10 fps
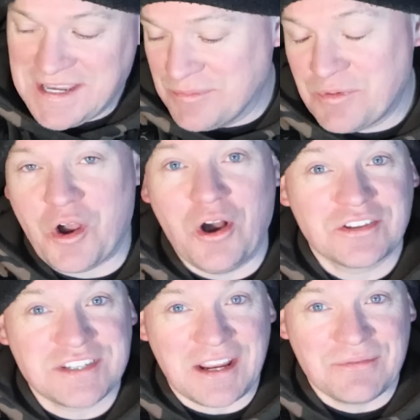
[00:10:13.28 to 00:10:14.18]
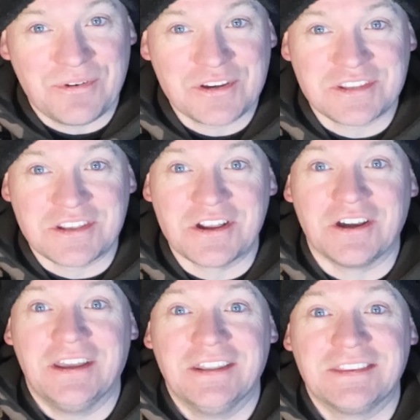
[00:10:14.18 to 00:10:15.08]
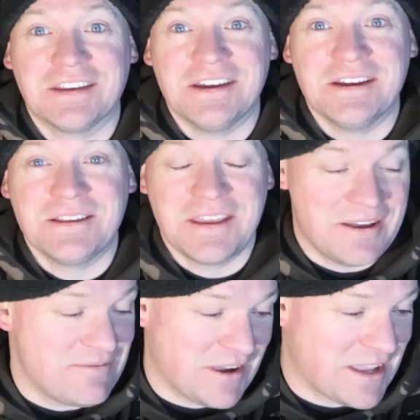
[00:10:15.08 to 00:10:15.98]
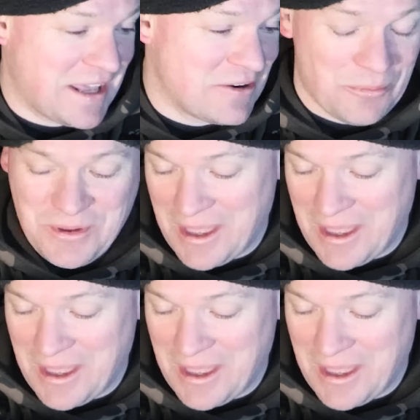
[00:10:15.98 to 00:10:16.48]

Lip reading: and we've got our second fish of the night. And yeah, I cannot be